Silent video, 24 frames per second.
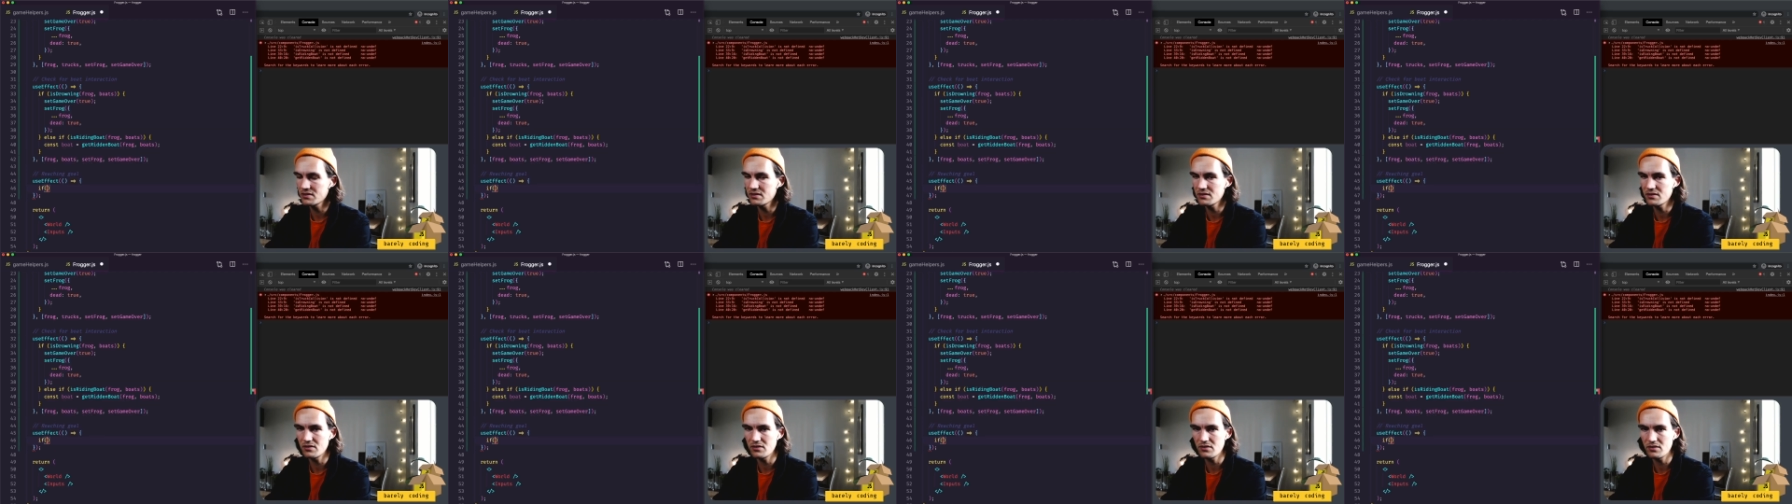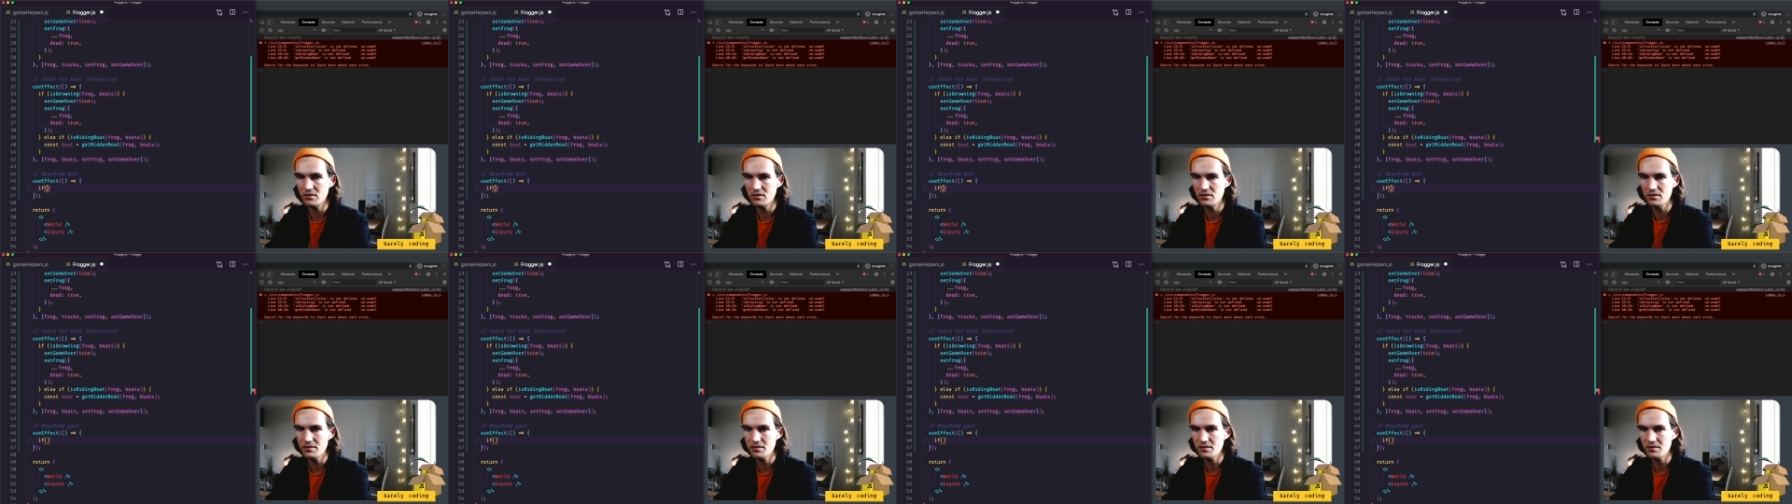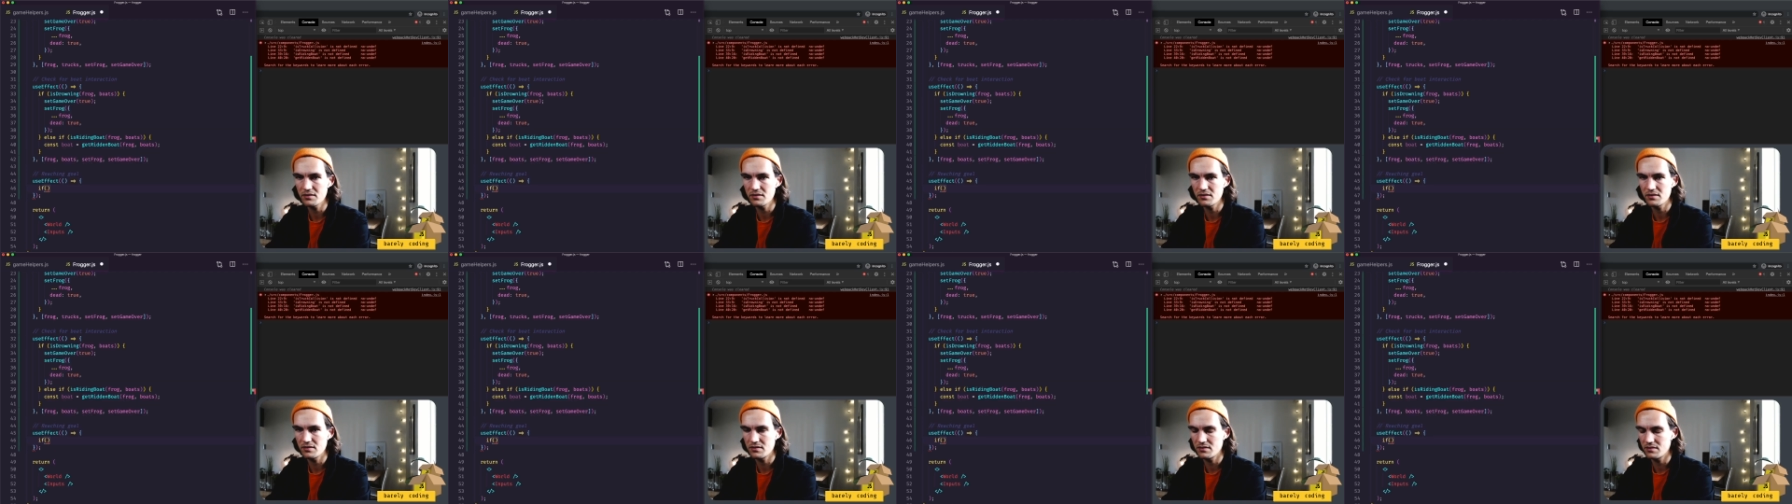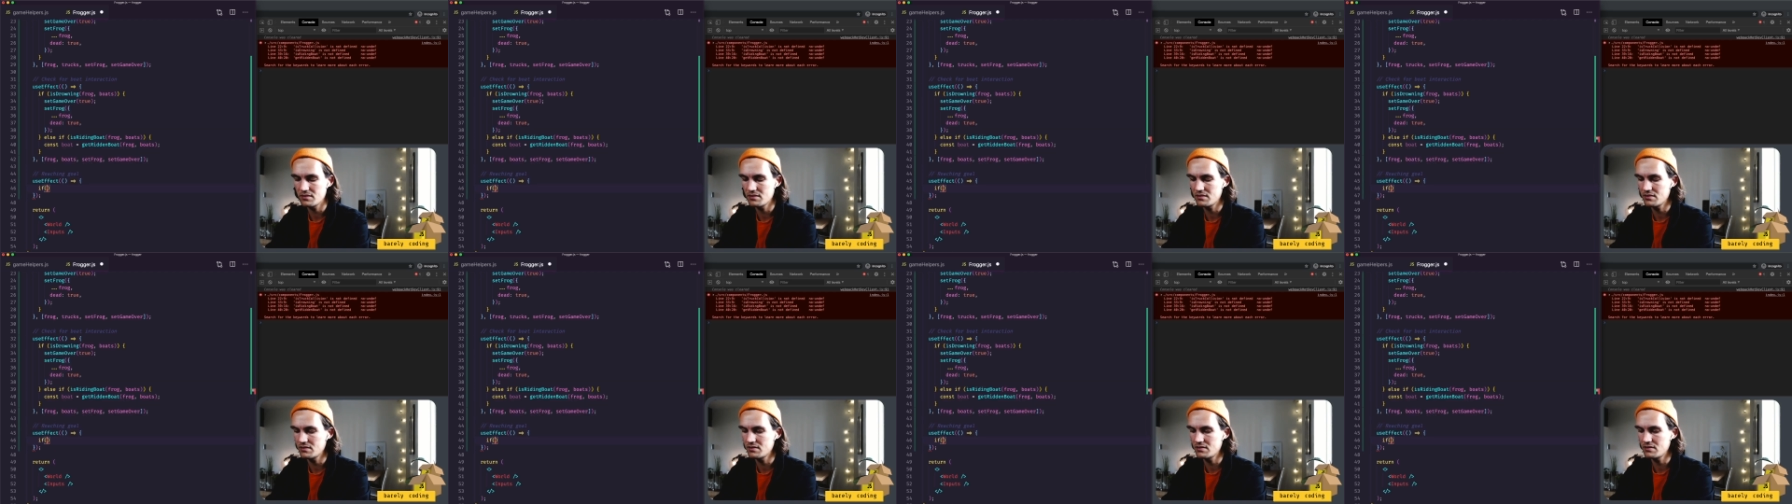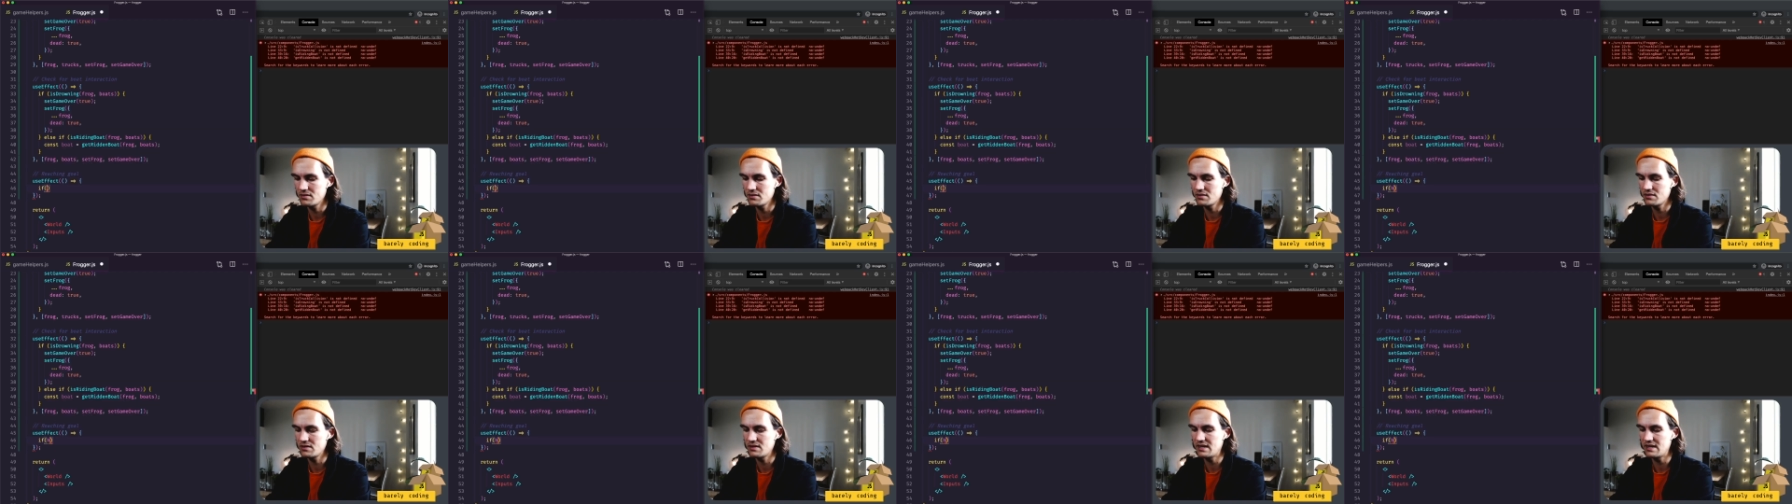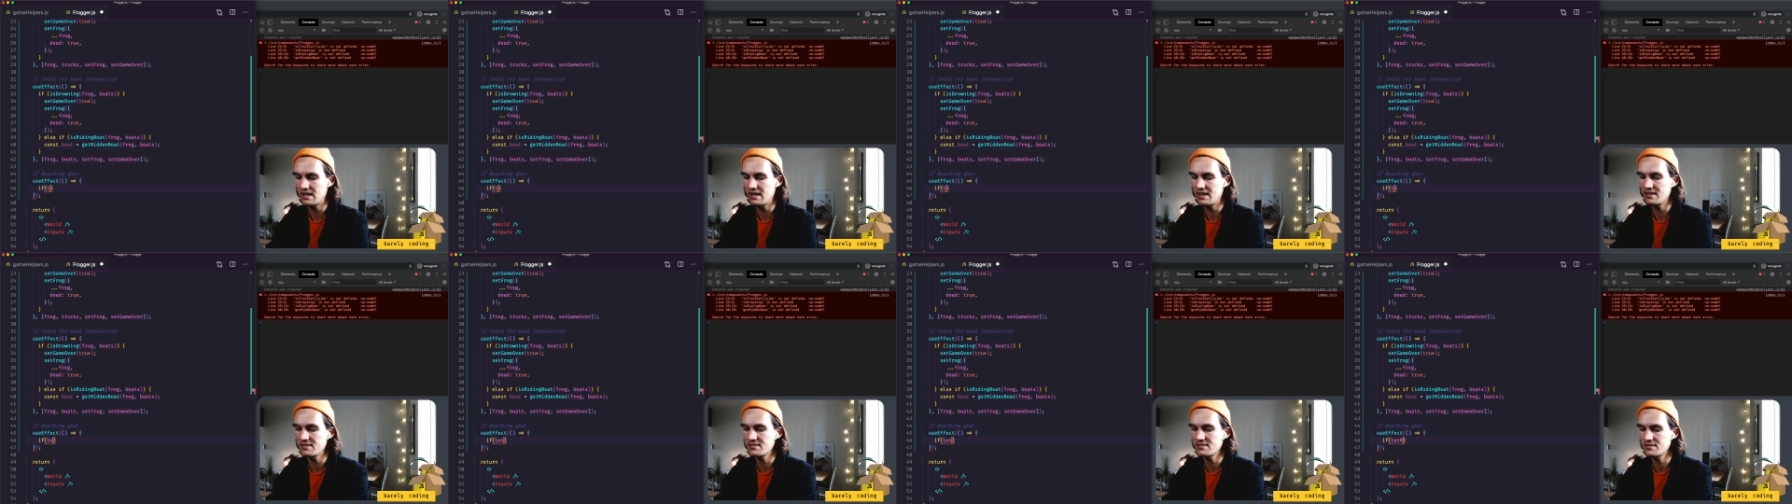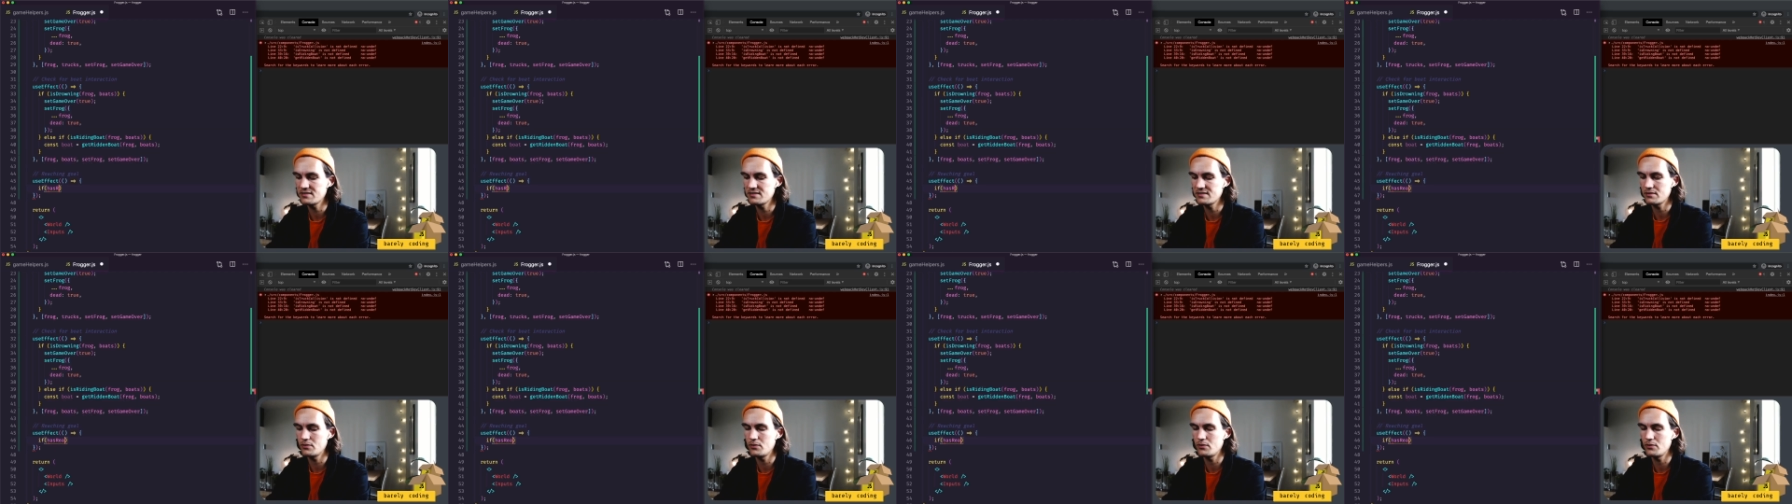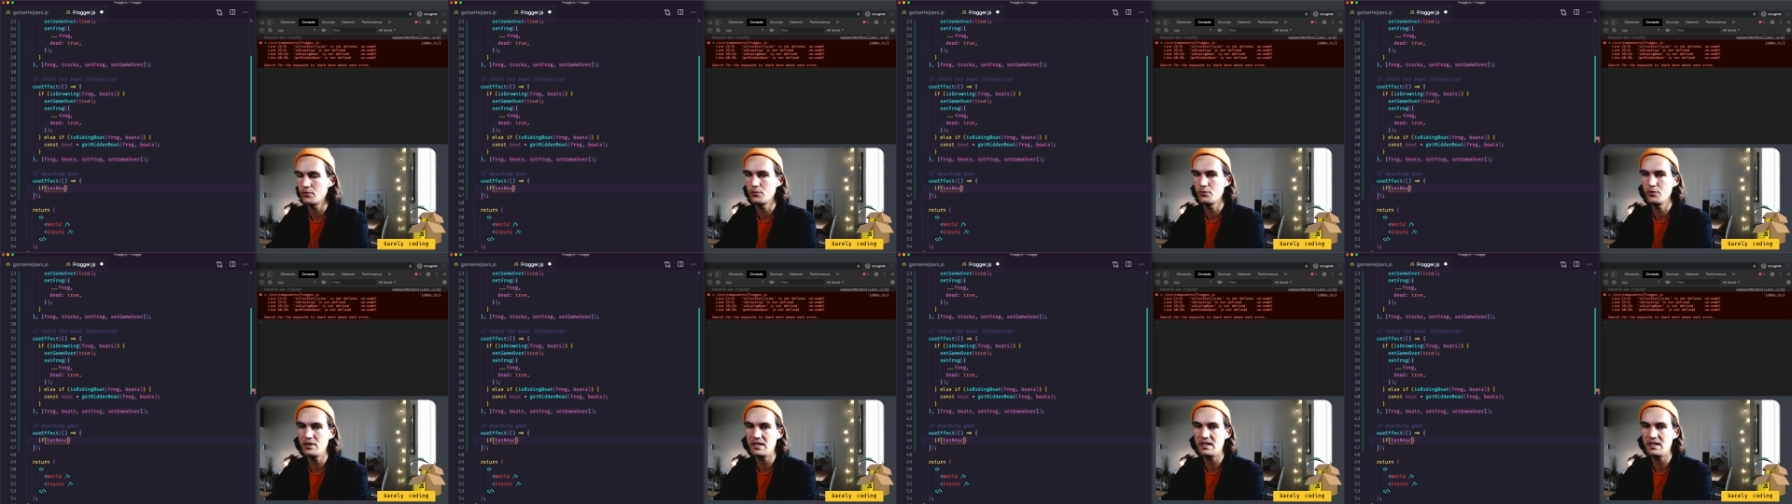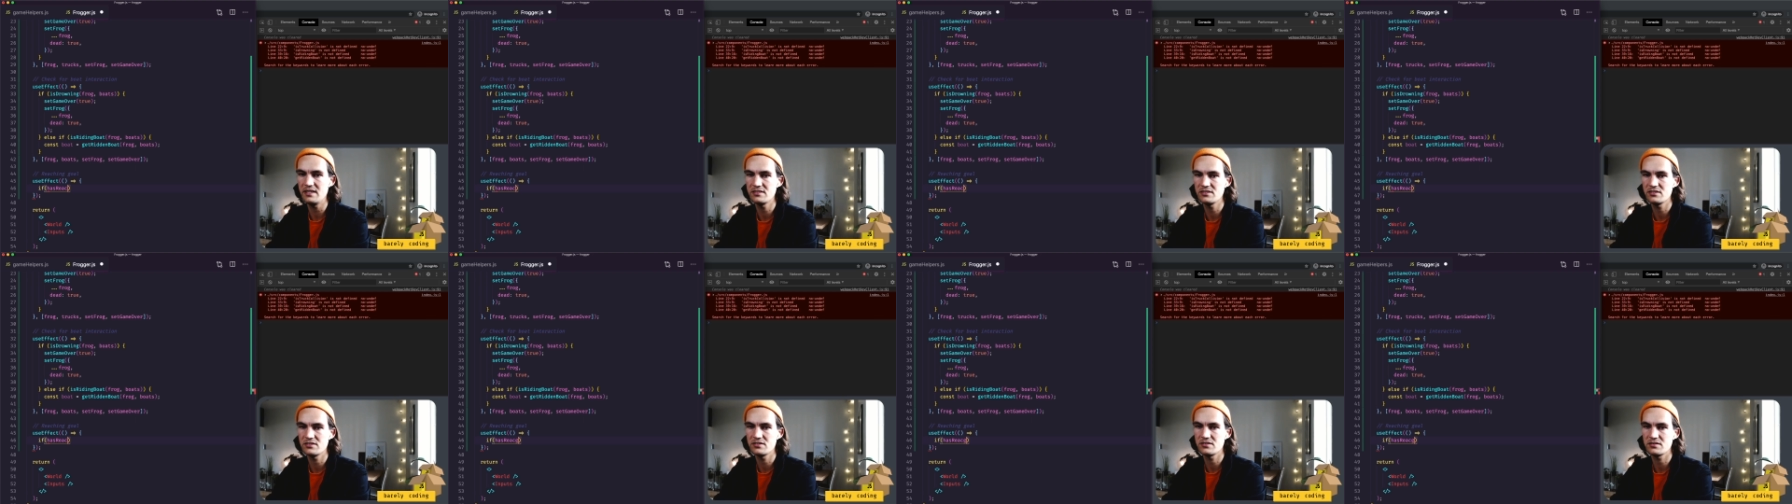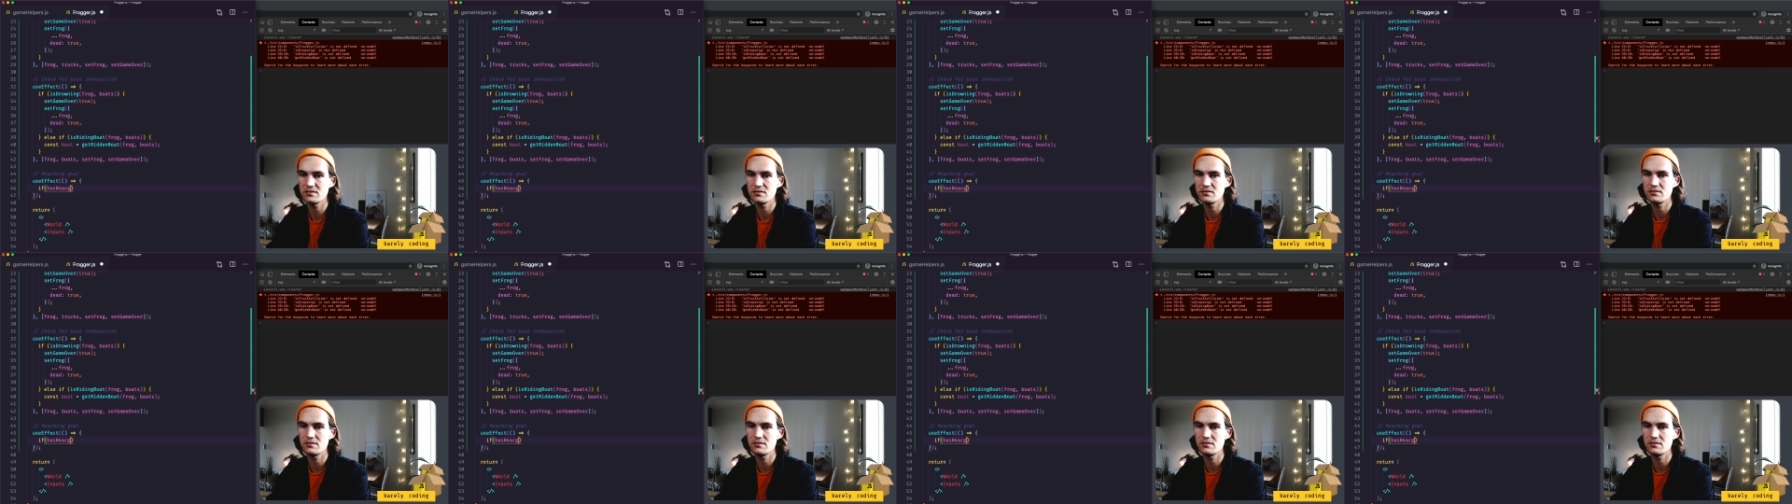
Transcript: called has reached